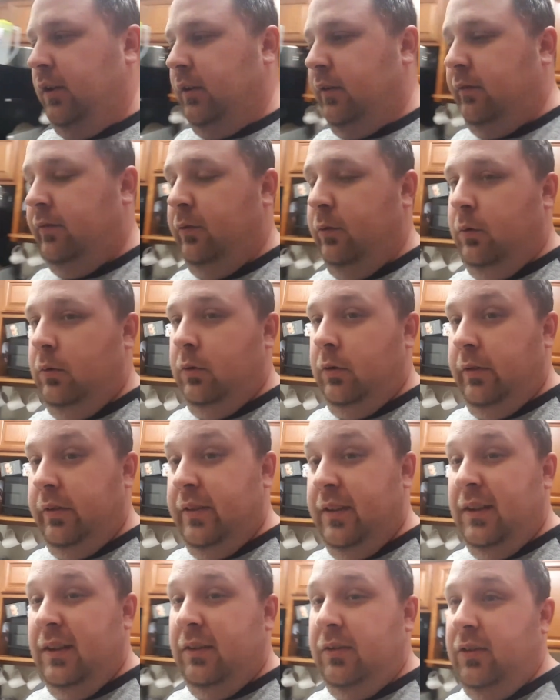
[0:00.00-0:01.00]
for
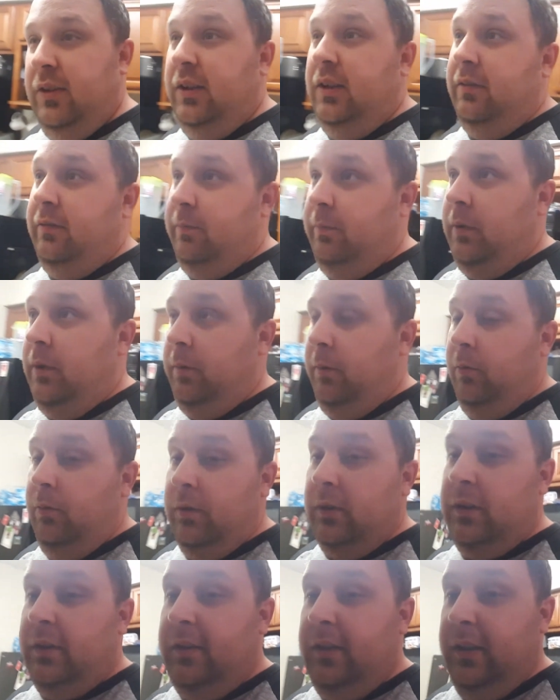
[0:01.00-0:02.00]
this. And if baby
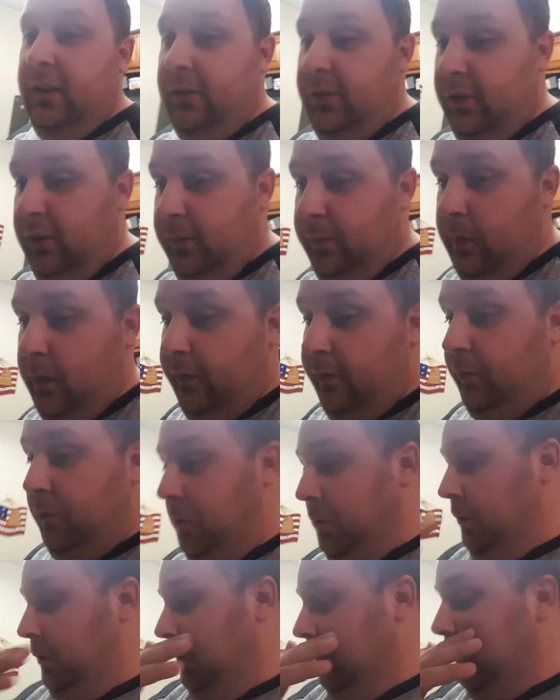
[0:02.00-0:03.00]
wants to take some
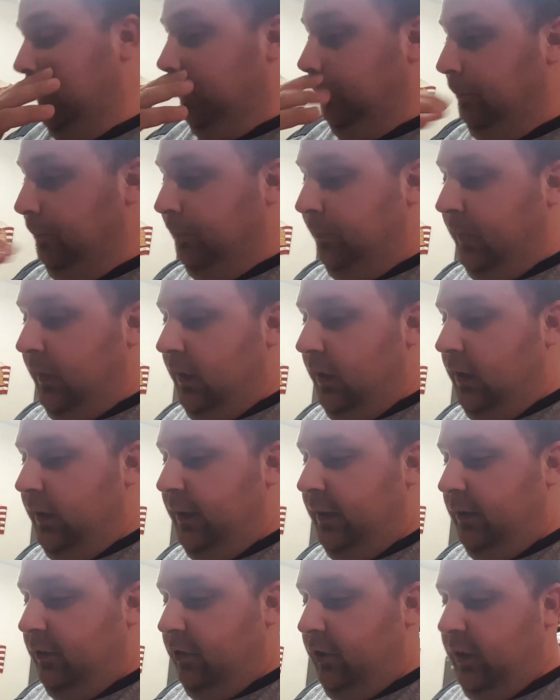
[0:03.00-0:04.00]
for
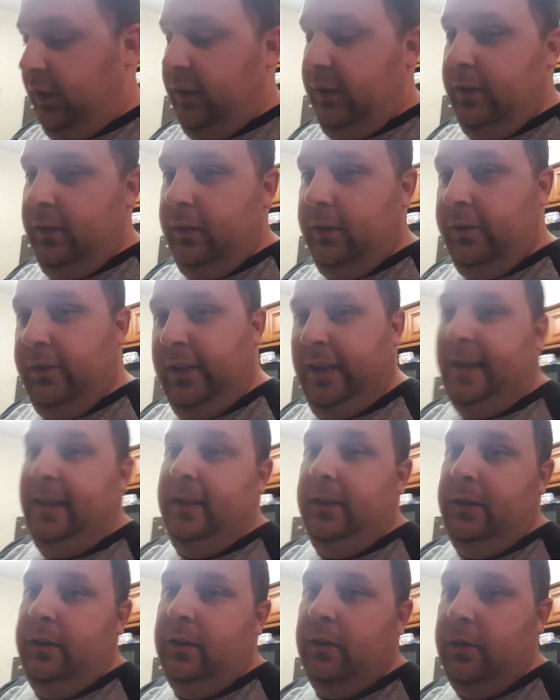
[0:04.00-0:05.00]
a chicken
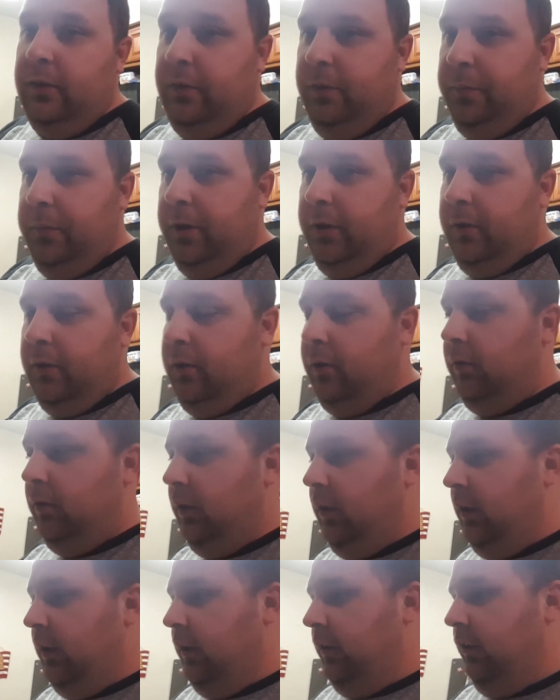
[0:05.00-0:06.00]
salad tomorrow,
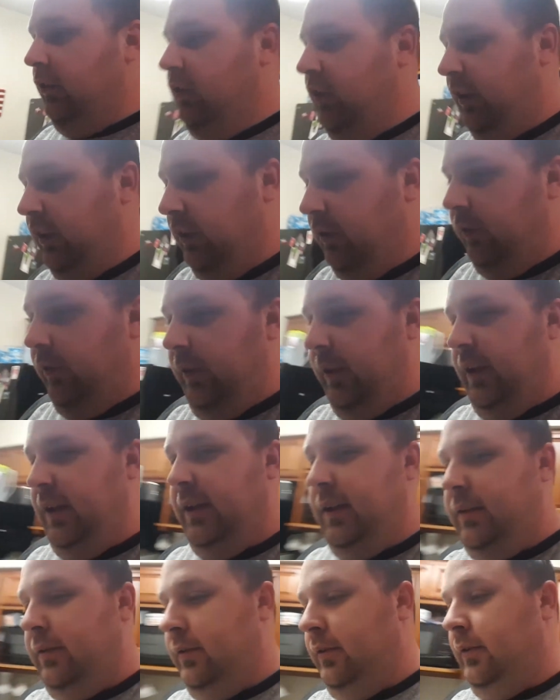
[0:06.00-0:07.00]
she can do
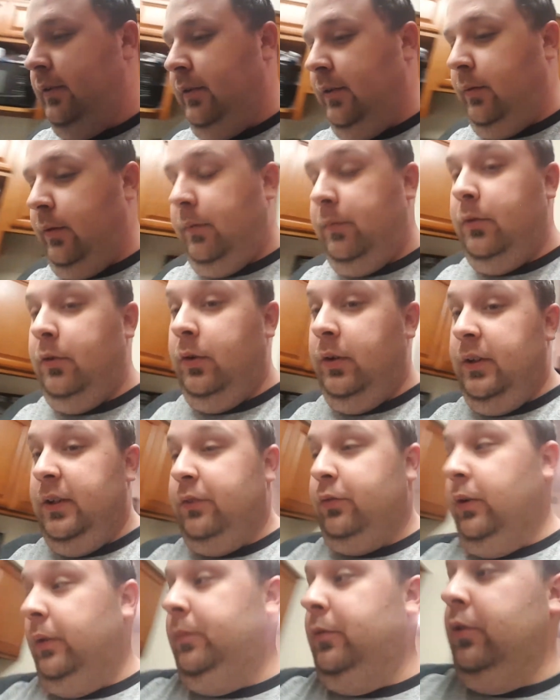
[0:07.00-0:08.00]
that. So I'm doing
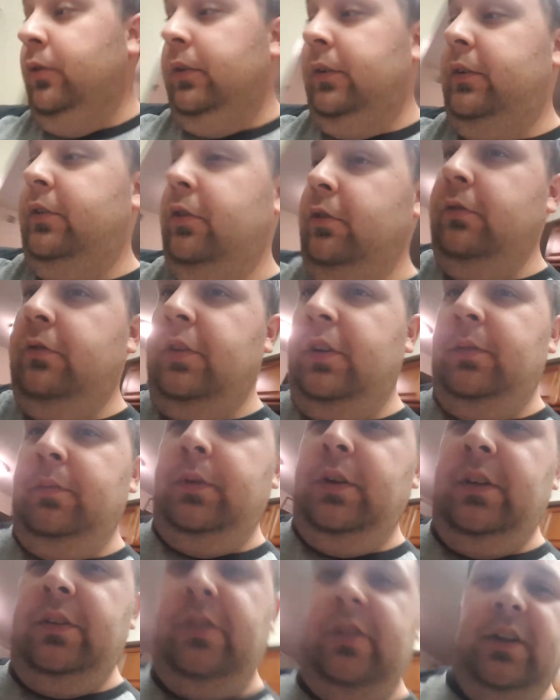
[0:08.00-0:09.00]
that's why I'm doing two chicken
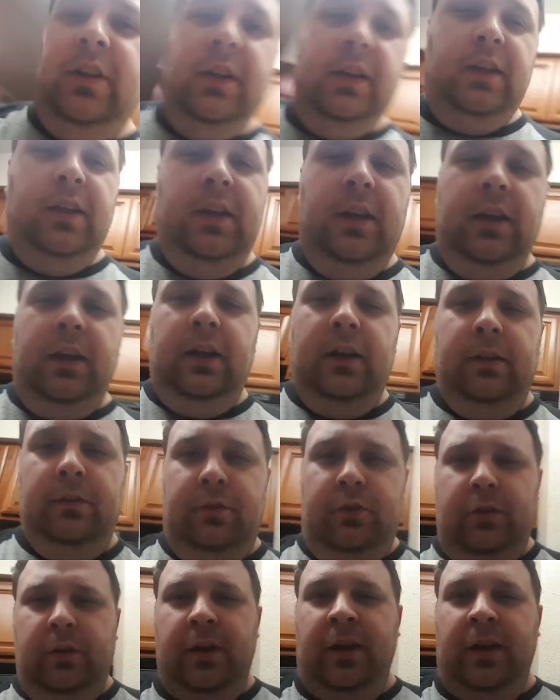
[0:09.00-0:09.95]
breasts. Um, she